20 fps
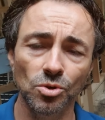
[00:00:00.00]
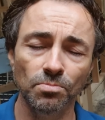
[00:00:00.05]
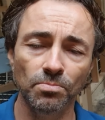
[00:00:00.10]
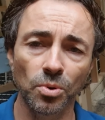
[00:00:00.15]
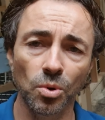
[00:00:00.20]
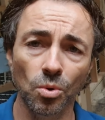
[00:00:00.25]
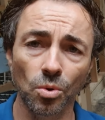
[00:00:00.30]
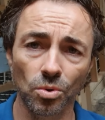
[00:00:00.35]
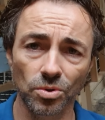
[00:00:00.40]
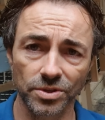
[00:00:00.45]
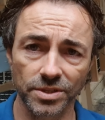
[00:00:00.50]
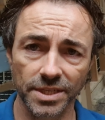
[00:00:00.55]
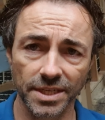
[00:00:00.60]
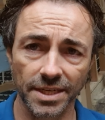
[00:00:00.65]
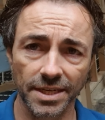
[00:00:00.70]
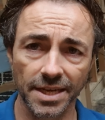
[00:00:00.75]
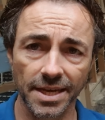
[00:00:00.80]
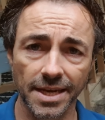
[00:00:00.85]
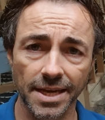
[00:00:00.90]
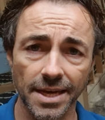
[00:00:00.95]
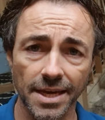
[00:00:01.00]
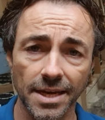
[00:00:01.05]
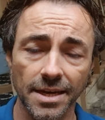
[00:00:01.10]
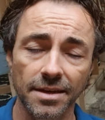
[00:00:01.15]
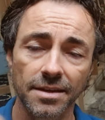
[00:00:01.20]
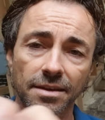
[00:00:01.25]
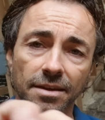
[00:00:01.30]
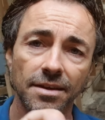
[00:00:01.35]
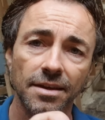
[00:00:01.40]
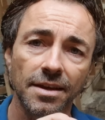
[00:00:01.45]
ports in here,
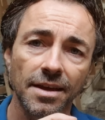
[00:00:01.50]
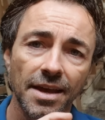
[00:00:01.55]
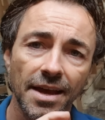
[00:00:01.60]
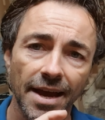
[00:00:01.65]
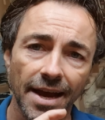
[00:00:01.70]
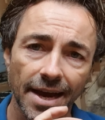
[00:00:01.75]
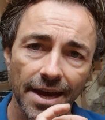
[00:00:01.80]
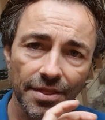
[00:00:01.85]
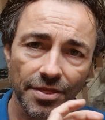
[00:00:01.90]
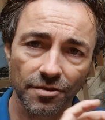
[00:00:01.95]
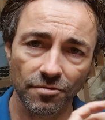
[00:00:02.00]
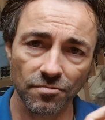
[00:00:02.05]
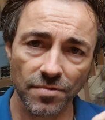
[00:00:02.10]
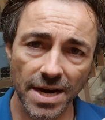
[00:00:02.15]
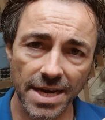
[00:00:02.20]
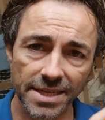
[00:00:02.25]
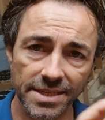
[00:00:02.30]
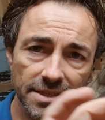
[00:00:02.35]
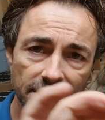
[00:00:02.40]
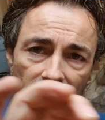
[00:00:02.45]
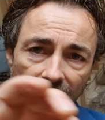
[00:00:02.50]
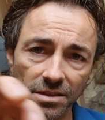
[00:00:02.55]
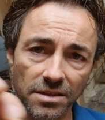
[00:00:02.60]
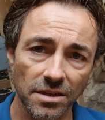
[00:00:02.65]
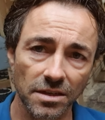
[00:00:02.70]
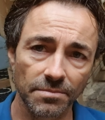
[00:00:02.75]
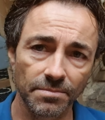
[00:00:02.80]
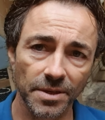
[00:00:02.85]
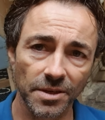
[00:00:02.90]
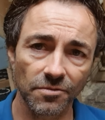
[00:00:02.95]
and the rest is
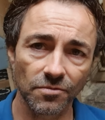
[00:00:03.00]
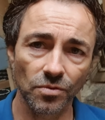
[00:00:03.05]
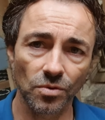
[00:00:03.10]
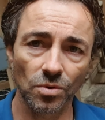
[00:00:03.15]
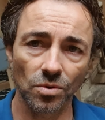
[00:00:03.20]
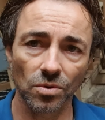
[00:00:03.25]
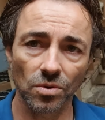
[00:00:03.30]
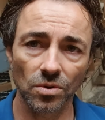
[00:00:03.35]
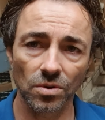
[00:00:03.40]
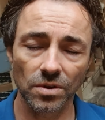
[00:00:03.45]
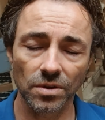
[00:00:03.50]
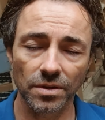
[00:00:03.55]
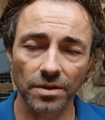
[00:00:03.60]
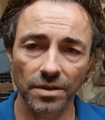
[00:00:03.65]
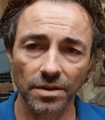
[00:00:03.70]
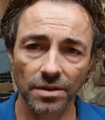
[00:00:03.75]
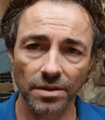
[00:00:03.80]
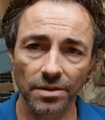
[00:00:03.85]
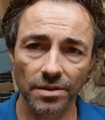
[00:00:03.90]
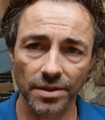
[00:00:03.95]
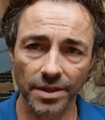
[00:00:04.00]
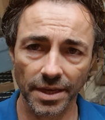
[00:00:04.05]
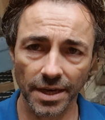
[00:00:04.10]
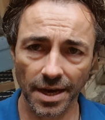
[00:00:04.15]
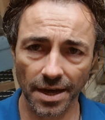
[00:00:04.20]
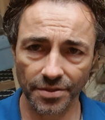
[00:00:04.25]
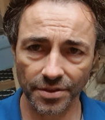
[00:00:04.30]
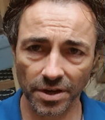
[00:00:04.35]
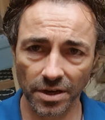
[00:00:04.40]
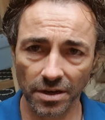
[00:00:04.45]
going to be for the
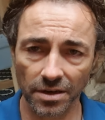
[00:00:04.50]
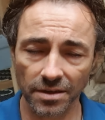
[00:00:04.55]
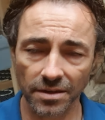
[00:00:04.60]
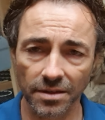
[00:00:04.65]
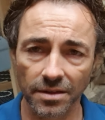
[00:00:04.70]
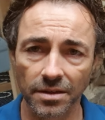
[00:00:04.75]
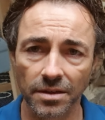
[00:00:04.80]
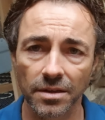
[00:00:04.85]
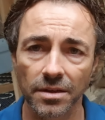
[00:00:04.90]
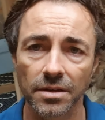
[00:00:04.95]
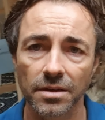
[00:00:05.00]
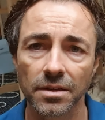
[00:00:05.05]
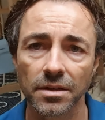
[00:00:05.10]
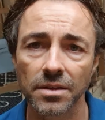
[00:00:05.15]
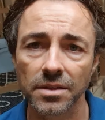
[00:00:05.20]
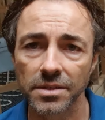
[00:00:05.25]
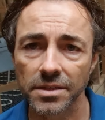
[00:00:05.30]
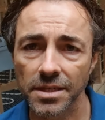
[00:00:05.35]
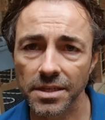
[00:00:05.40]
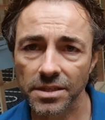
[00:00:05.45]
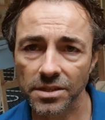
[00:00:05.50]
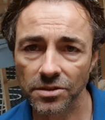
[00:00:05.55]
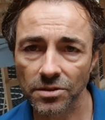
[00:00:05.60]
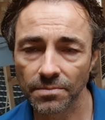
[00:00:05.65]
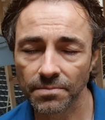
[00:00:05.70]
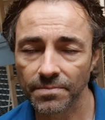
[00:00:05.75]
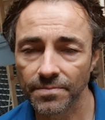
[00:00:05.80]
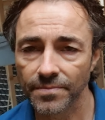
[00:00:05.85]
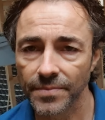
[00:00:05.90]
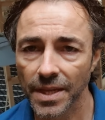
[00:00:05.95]
other
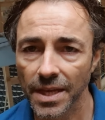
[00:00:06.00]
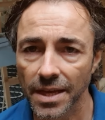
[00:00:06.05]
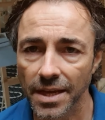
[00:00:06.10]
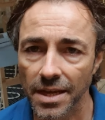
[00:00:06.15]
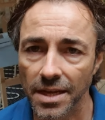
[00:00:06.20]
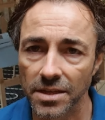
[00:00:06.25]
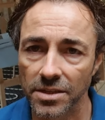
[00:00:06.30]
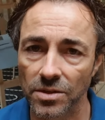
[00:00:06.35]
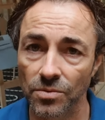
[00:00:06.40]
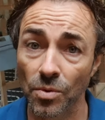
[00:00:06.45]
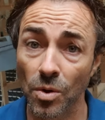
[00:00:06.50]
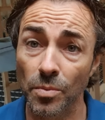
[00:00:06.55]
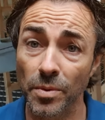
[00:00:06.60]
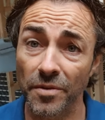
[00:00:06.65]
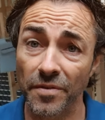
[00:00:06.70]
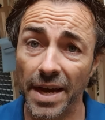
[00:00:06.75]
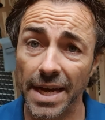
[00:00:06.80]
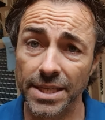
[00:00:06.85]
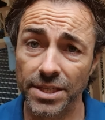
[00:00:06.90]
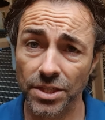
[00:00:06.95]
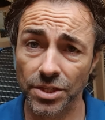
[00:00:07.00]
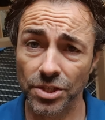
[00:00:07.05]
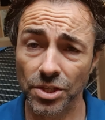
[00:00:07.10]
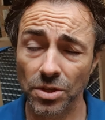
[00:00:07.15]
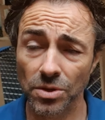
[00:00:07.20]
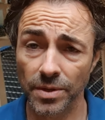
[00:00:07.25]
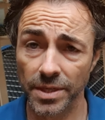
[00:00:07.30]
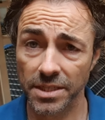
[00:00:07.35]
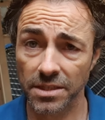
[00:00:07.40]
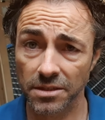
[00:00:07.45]
system. So what we've had to
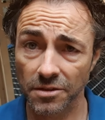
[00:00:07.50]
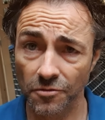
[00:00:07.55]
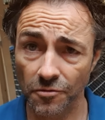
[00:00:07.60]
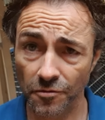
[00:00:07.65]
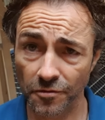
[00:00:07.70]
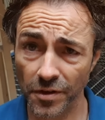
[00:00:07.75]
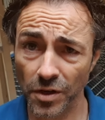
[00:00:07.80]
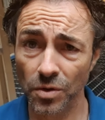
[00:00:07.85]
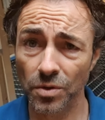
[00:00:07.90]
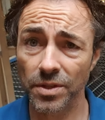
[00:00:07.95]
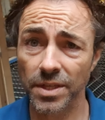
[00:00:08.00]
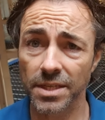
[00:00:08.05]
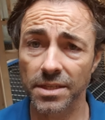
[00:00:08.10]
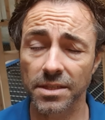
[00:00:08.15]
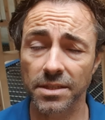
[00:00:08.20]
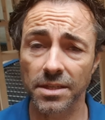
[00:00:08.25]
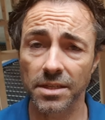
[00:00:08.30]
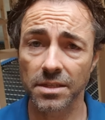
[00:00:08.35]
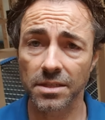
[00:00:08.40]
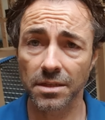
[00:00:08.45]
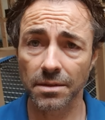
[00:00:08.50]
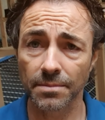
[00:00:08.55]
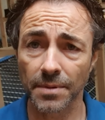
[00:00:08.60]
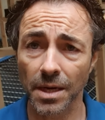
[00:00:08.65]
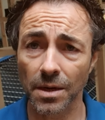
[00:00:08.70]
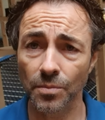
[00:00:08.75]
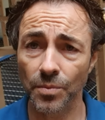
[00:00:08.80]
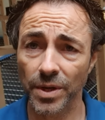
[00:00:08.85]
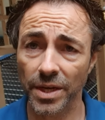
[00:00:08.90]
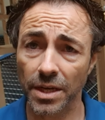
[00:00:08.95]
do is to fill this system
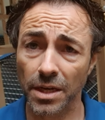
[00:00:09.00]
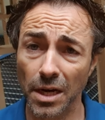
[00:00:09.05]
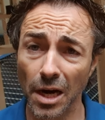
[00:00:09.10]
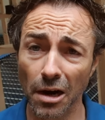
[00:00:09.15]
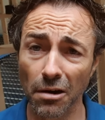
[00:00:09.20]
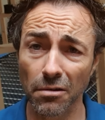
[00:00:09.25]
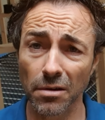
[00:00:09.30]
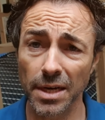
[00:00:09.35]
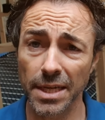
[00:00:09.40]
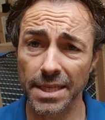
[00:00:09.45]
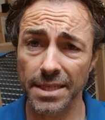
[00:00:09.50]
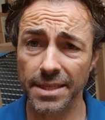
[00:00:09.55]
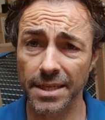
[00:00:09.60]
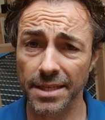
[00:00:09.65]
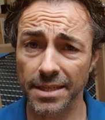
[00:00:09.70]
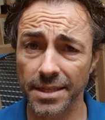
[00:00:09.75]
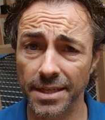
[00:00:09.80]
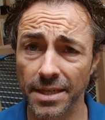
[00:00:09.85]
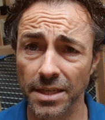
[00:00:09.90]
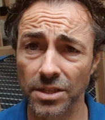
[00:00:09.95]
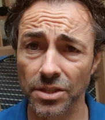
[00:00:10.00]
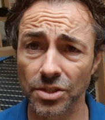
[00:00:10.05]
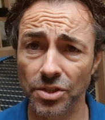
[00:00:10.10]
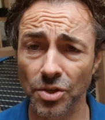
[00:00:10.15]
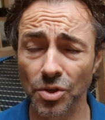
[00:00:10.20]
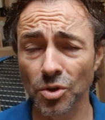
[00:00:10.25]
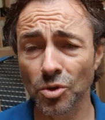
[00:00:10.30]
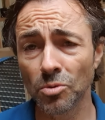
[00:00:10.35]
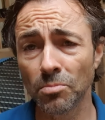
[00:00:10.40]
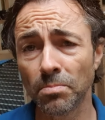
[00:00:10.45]
up. We're currently sitting at
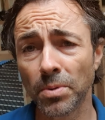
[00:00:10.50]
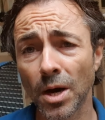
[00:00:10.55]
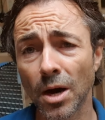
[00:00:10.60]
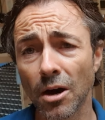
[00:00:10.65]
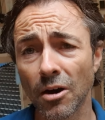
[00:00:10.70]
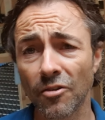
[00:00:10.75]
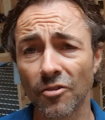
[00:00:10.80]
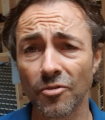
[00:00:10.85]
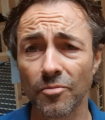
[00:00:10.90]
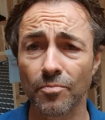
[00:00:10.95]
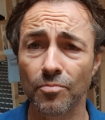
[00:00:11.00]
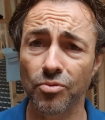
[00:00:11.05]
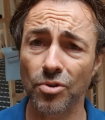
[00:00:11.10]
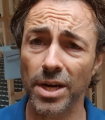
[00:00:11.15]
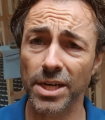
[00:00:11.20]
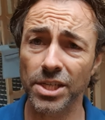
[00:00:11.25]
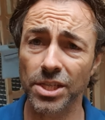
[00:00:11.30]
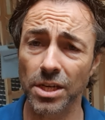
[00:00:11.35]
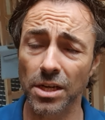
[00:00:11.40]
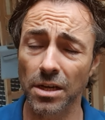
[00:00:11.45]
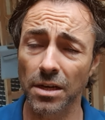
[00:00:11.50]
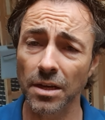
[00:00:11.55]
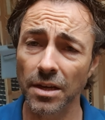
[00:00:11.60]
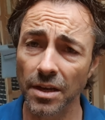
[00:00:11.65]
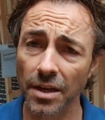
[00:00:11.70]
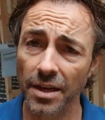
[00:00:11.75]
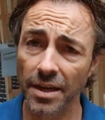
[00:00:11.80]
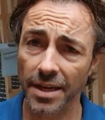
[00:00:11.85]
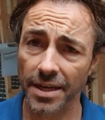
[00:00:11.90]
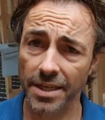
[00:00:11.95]
2 bar of pressure
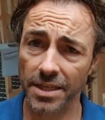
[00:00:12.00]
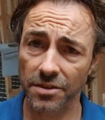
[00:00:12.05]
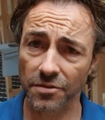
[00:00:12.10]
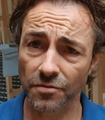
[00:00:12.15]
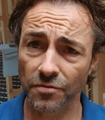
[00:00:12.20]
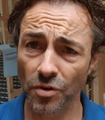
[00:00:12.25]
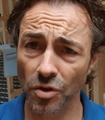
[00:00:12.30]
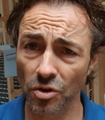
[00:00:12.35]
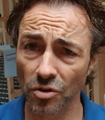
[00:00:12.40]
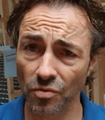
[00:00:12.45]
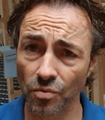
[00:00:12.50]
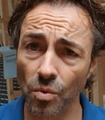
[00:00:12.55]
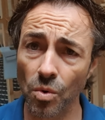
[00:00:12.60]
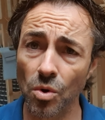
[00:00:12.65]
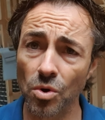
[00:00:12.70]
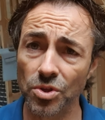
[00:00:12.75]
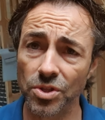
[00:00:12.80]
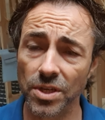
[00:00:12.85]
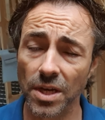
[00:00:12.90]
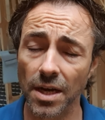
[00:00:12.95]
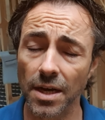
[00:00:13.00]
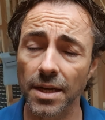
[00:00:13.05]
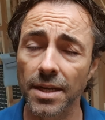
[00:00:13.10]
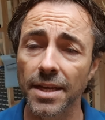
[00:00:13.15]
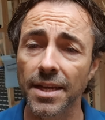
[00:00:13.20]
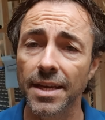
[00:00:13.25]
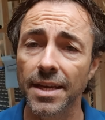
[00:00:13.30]
and it's full of water.